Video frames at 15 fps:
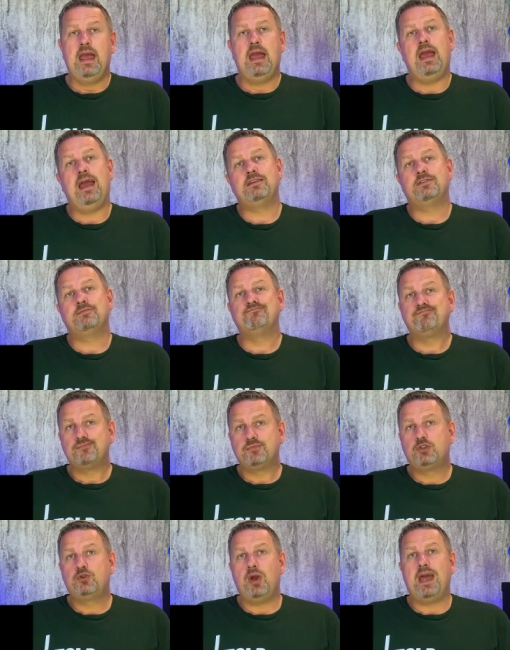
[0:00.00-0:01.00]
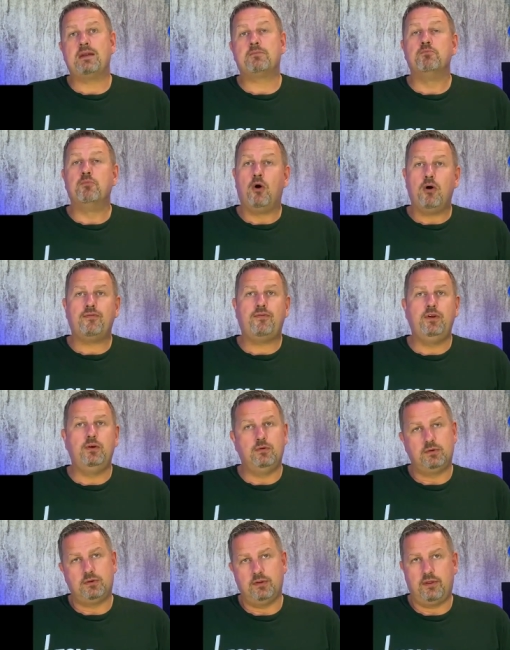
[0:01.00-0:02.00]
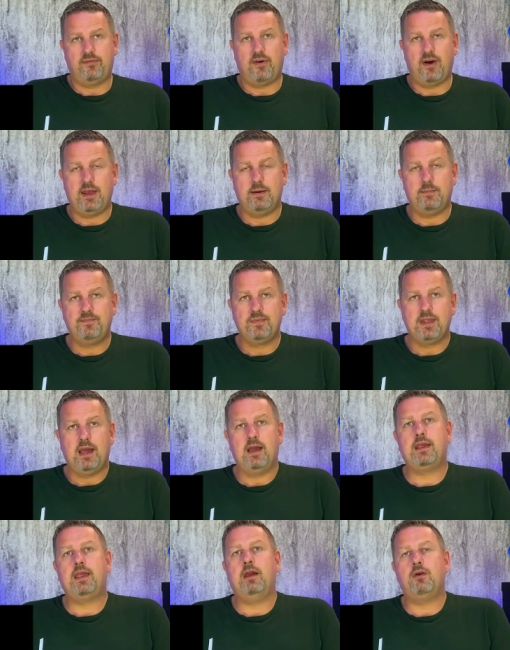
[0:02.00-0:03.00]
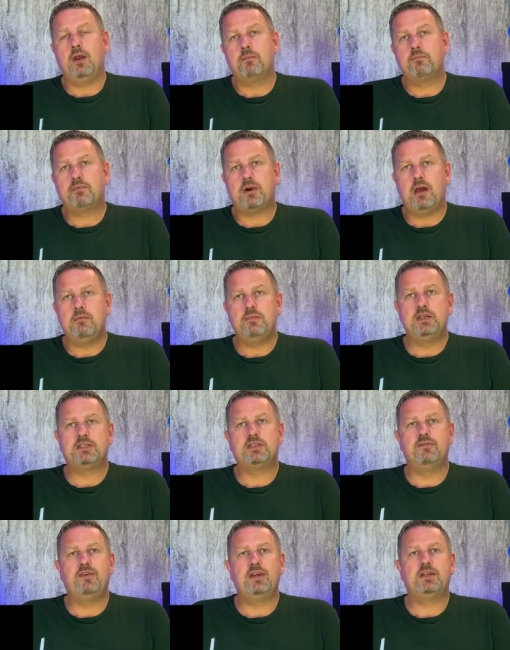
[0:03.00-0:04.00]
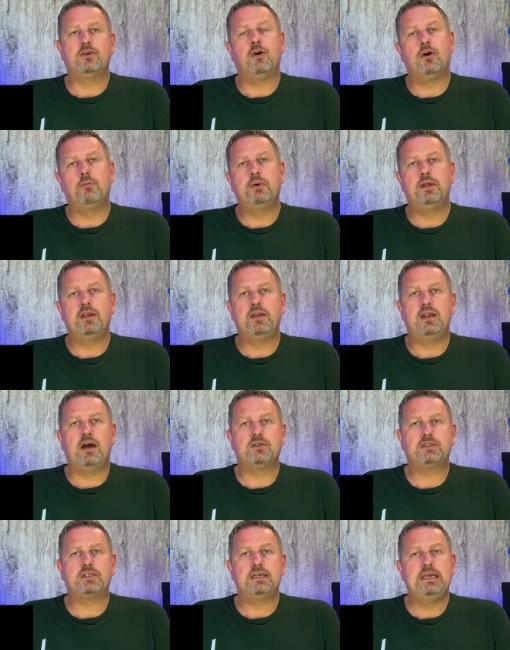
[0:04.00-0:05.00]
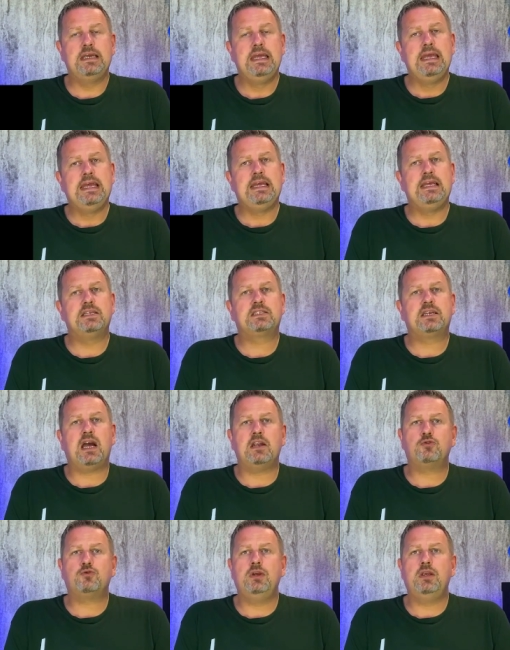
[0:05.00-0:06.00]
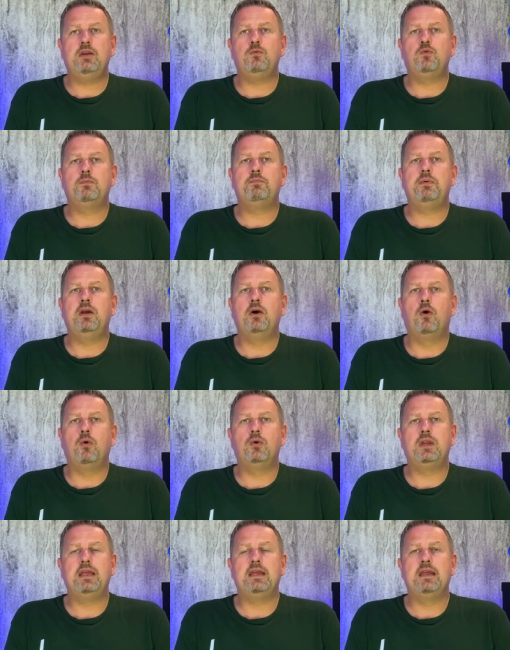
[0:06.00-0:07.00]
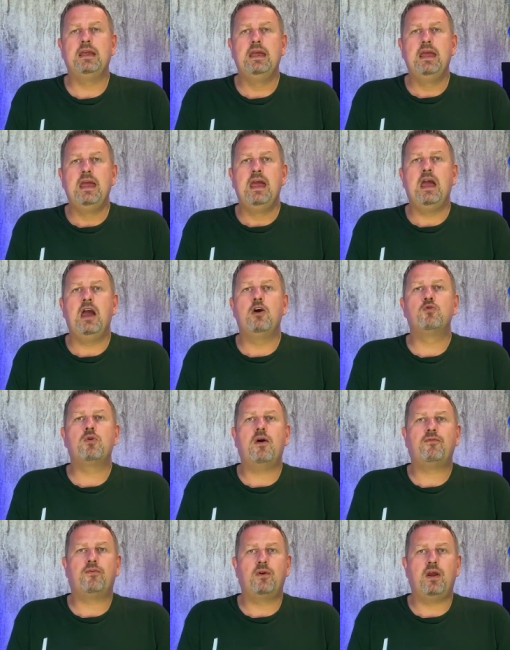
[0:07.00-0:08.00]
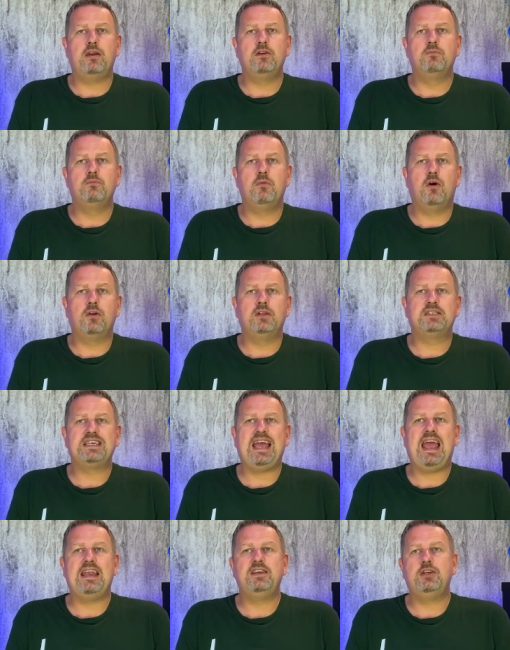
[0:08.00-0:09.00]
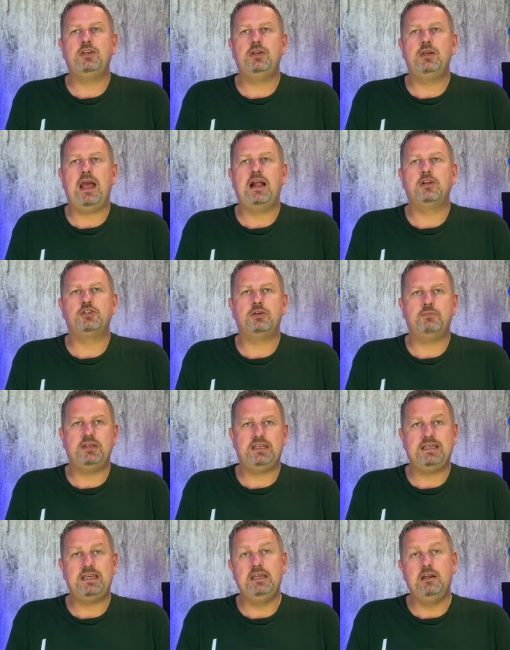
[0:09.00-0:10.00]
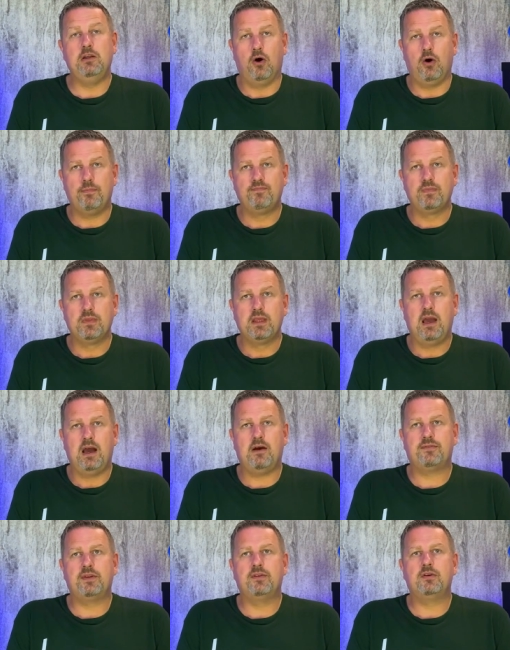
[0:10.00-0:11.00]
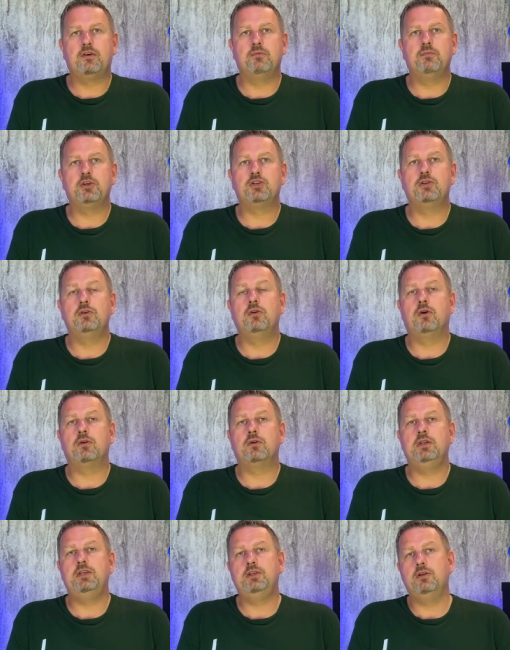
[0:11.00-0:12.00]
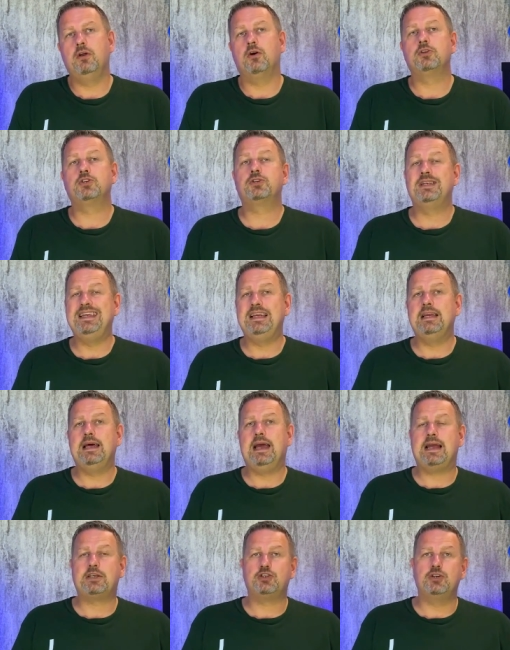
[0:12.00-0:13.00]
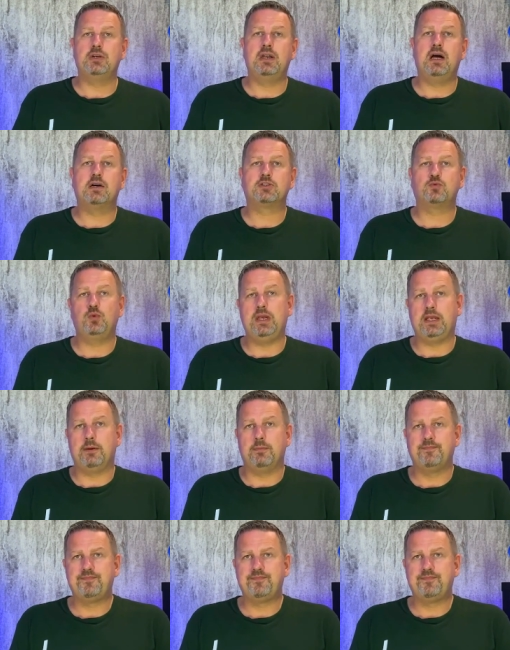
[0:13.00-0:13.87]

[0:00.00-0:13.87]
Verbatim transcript: And to add more fuel to the fire, Hungarian Prime Minister Viktor Orbán announced his country would be holding a referendum on its anti-LGBT law after the Commission launched legal action last week.